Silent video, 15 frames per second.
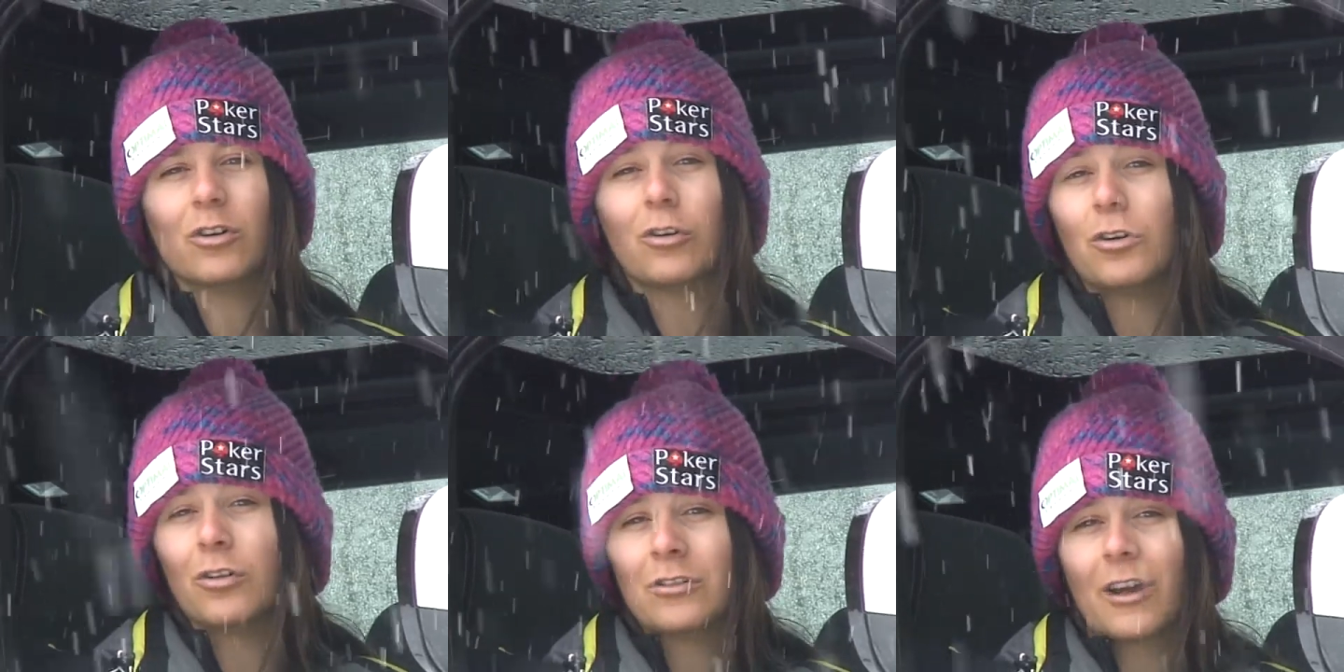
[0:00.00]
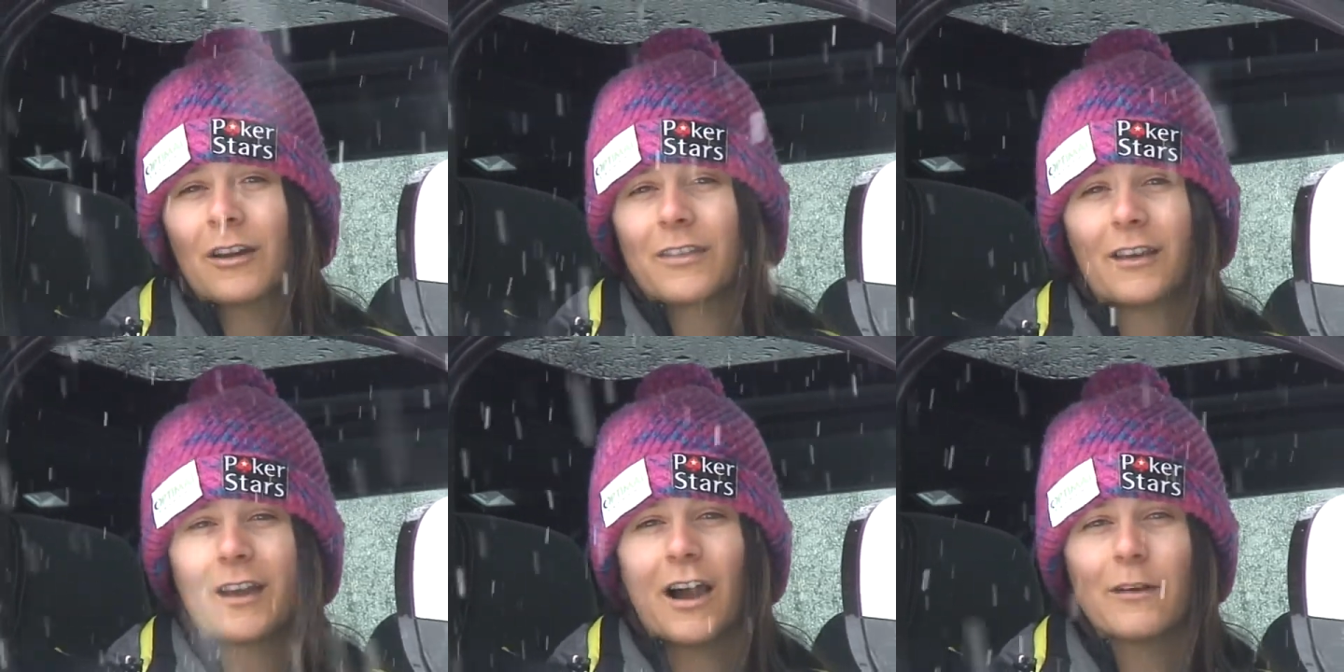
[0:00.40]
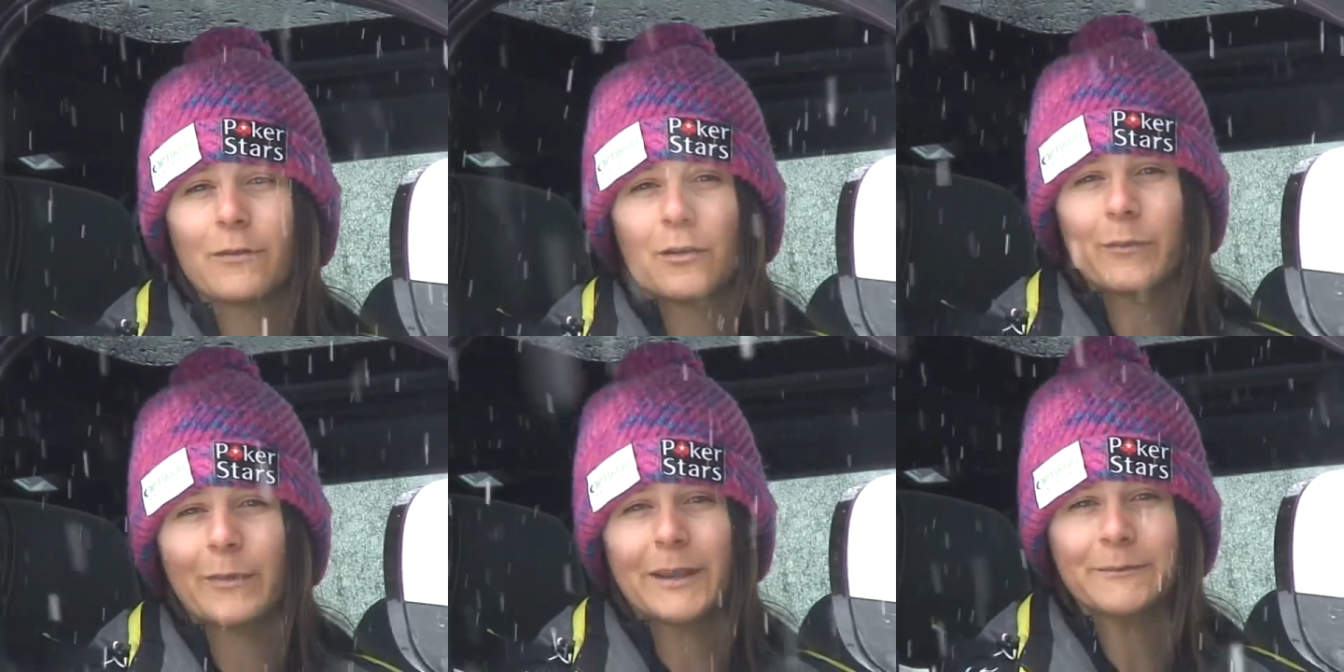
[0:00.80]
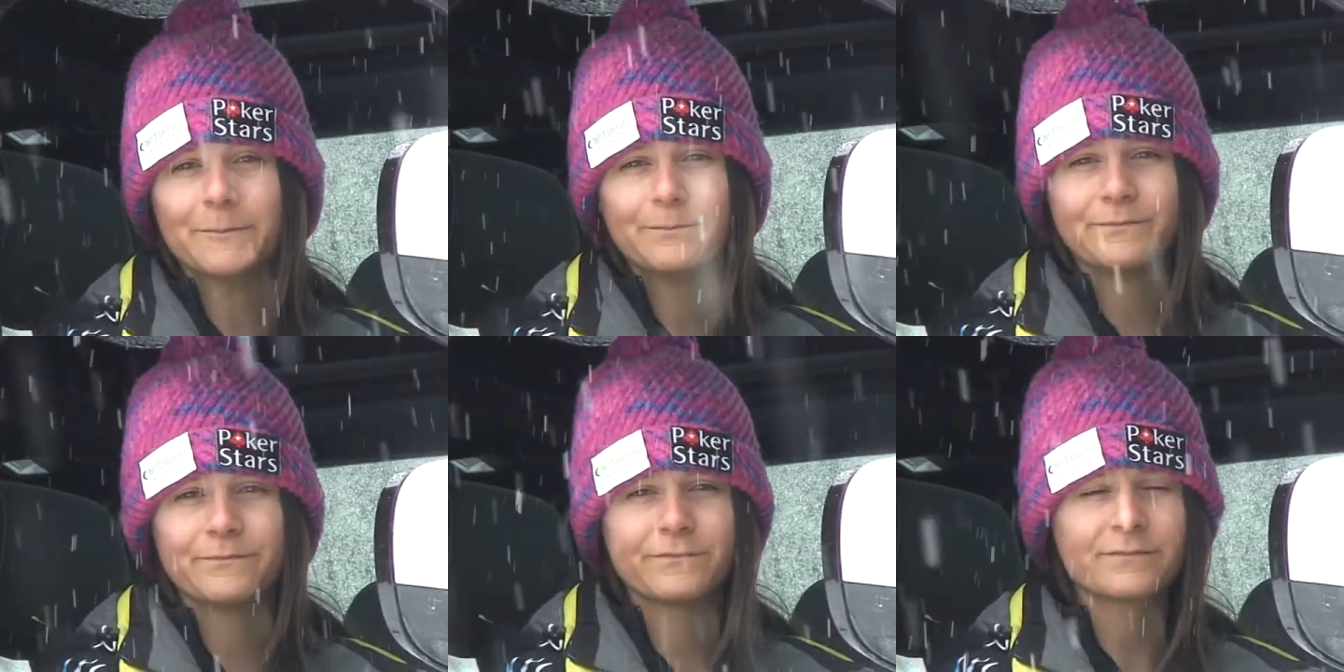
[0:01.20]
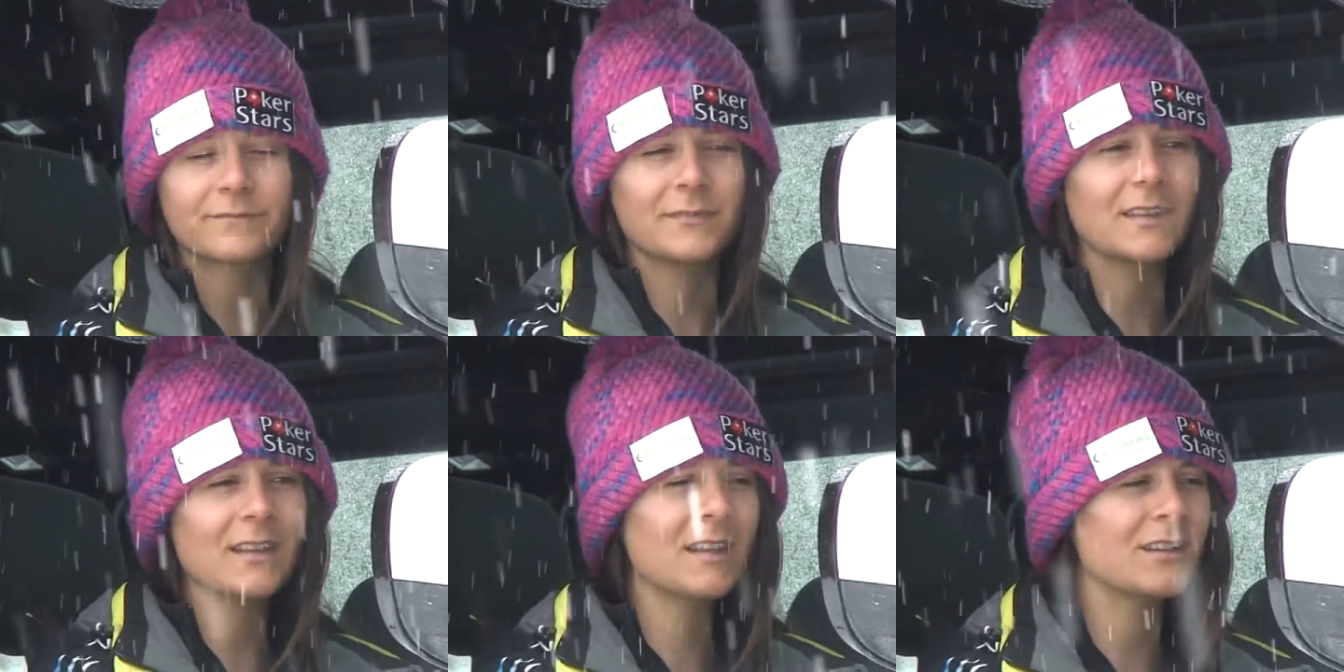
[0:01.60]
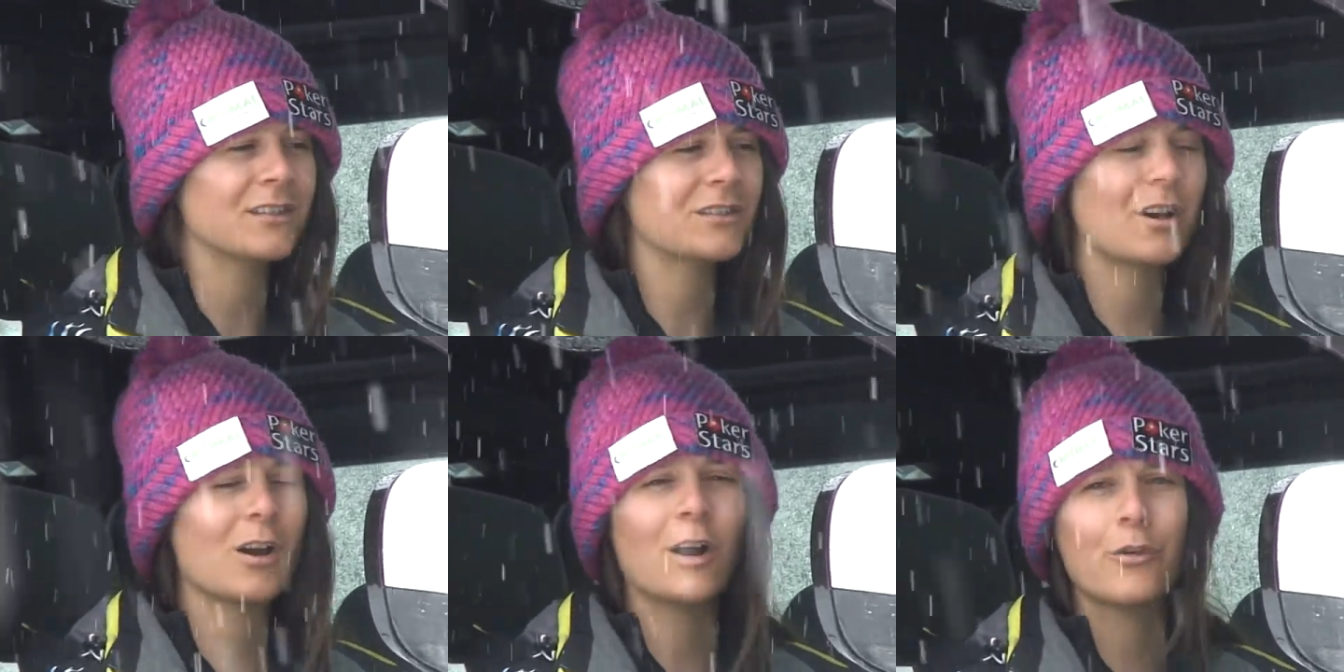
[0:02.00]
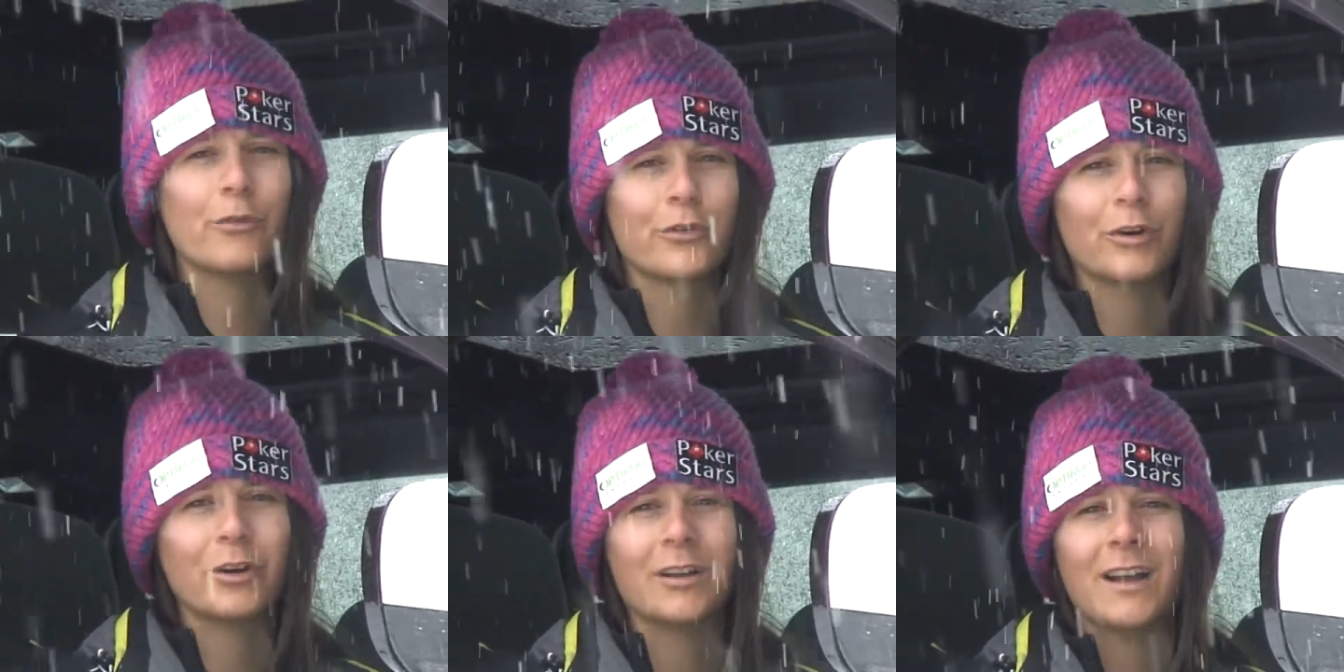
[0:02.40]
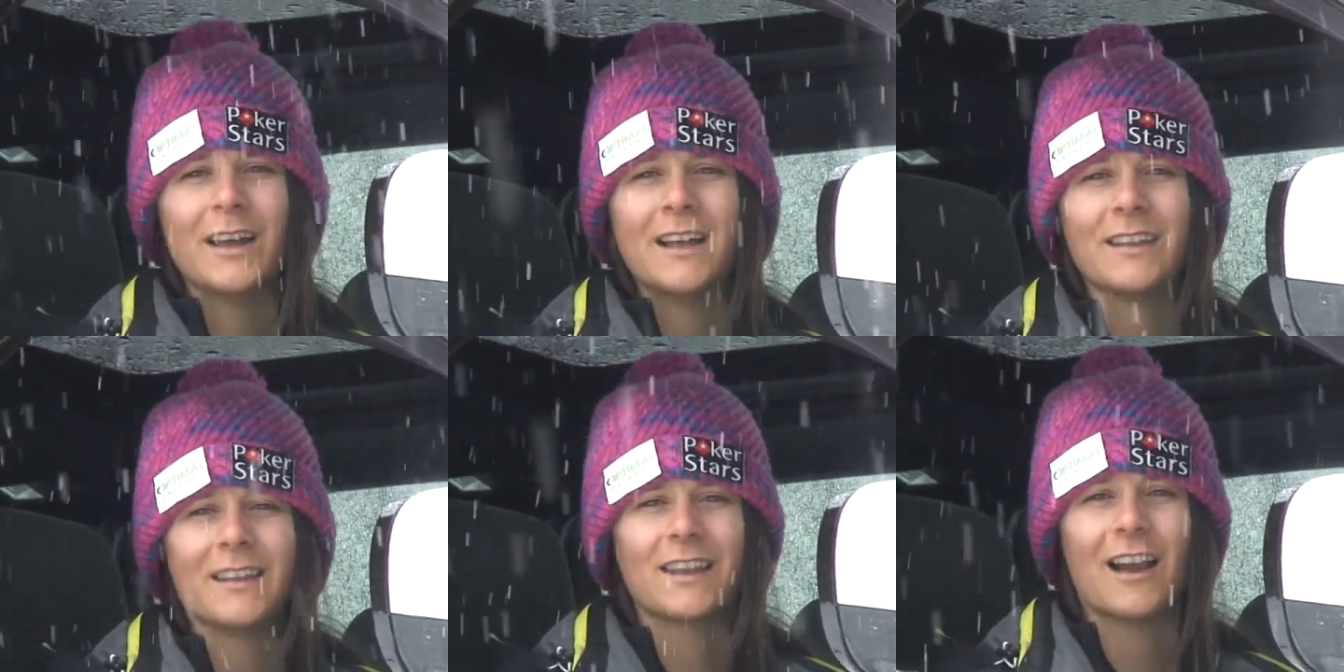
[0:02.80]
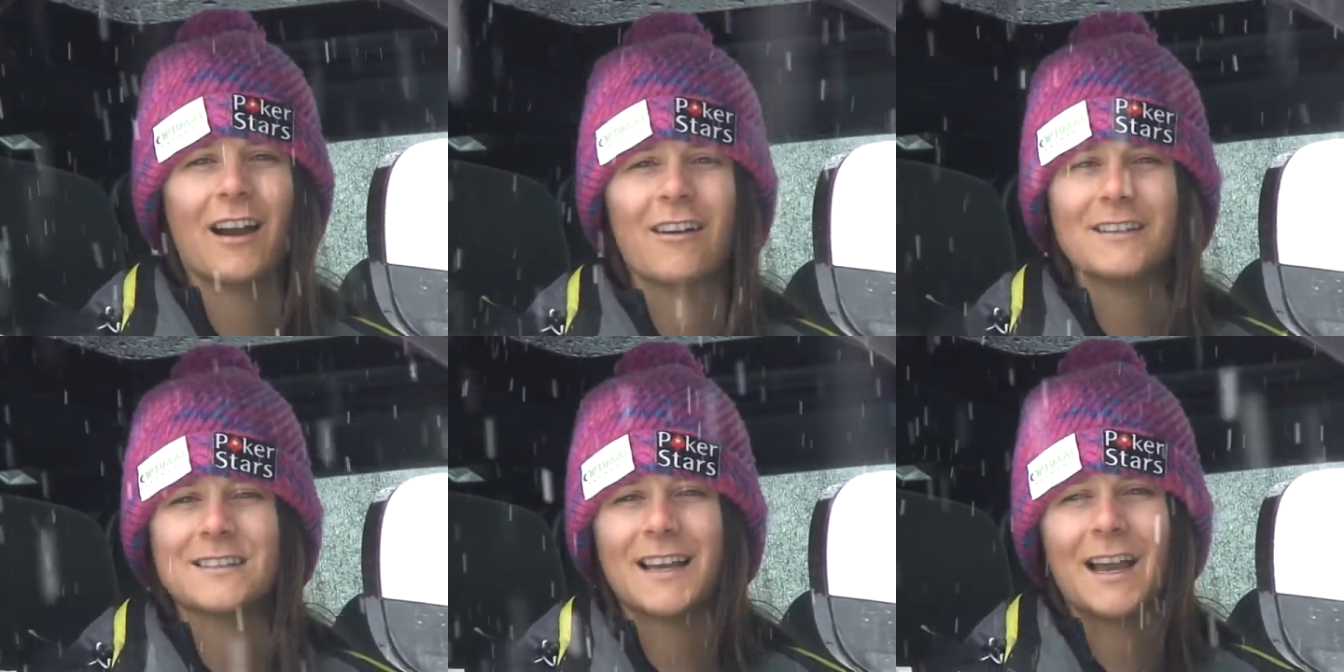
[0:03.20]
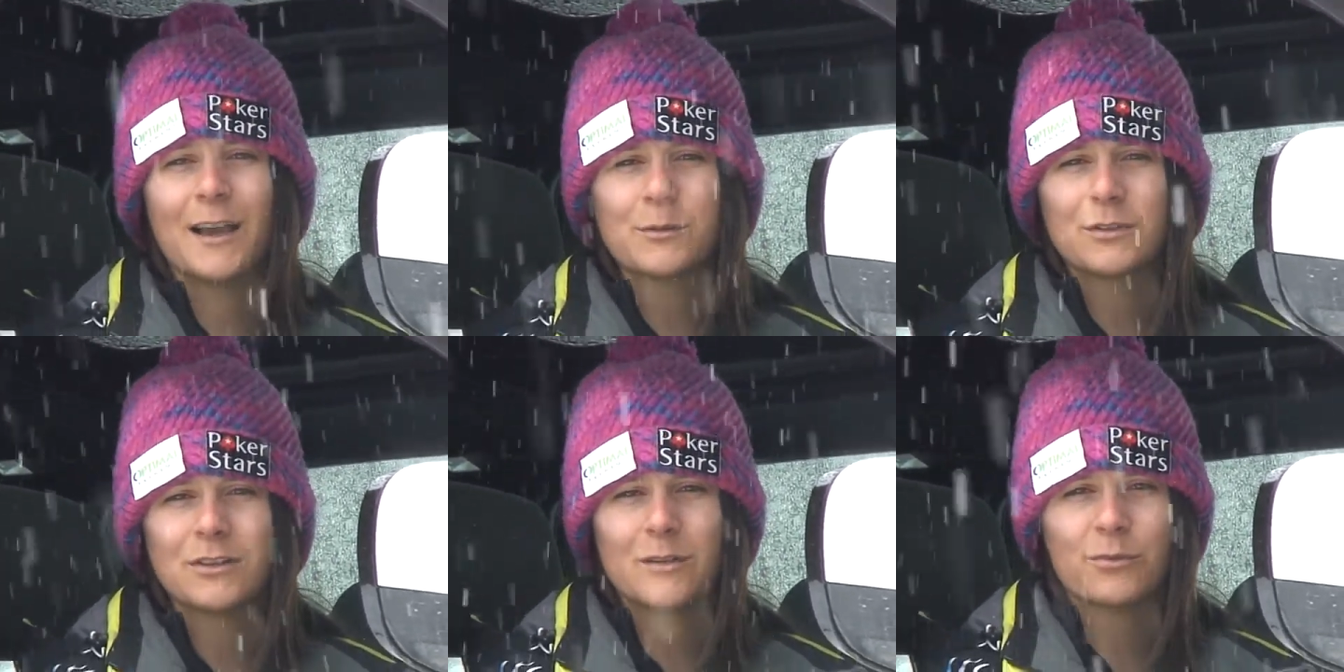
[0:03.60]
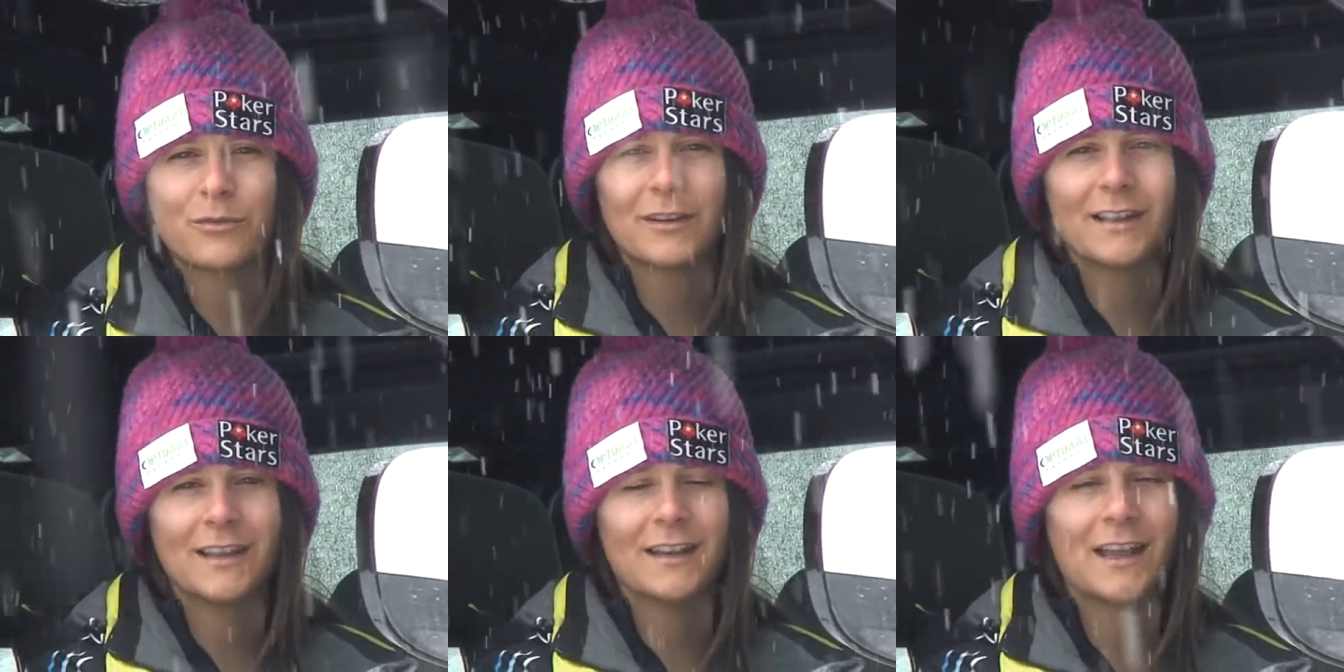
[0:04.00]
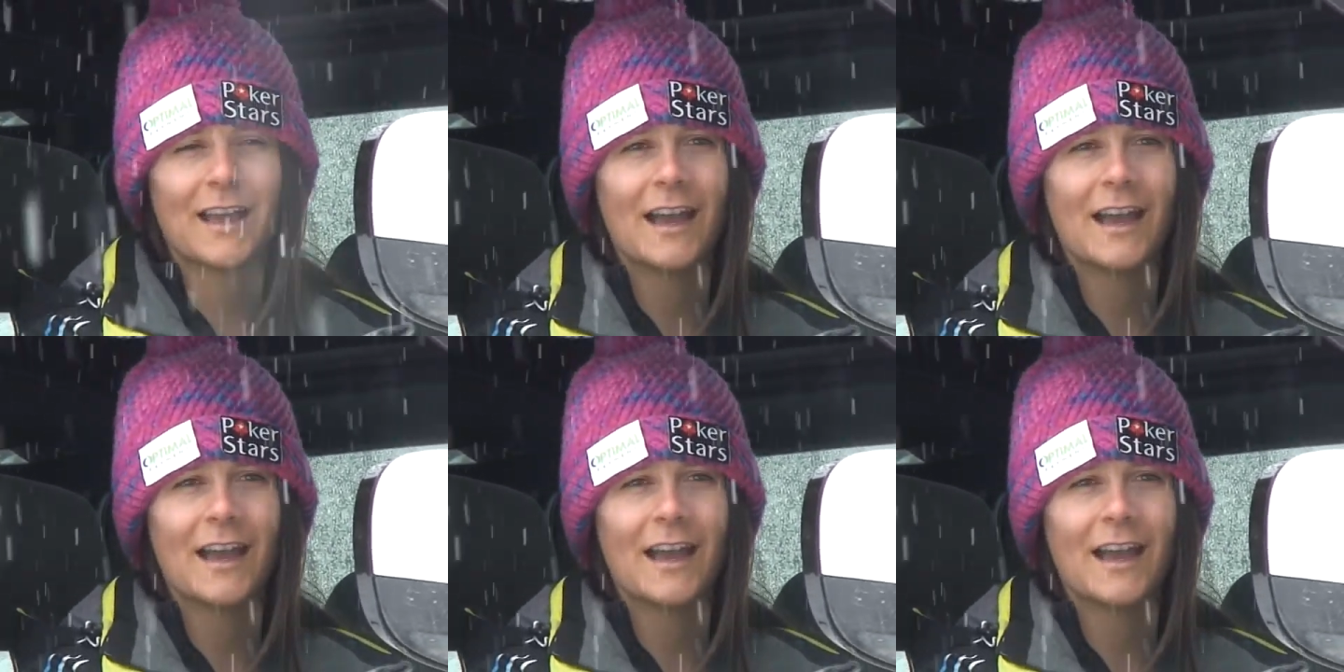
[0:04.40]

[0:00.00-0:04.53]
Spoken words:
or unlock the car for me. So overall, the car is absolutely brilliant.